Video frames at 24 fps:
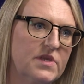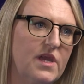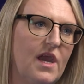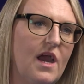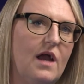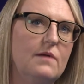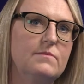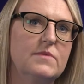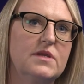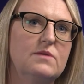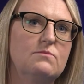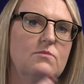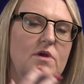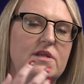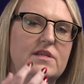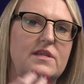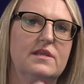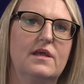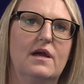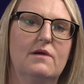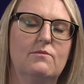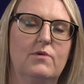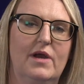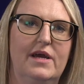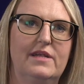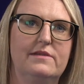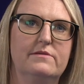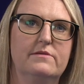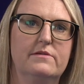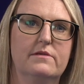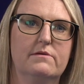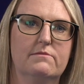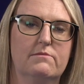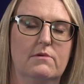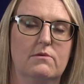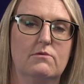Yeah, I mean,
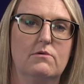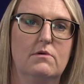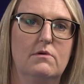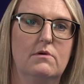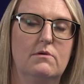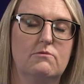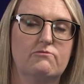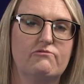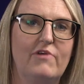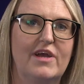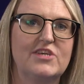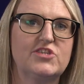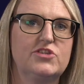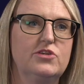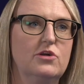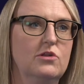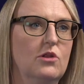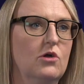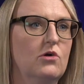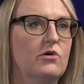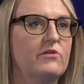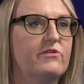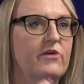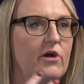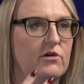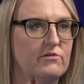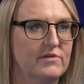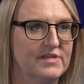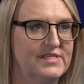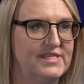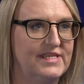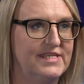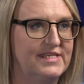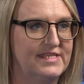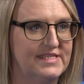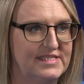when rational
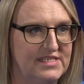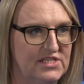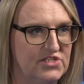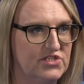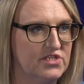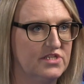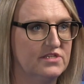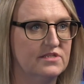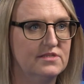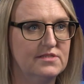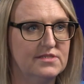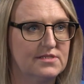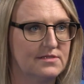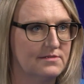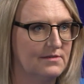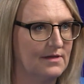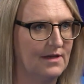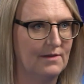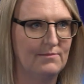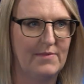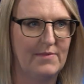authority decisions are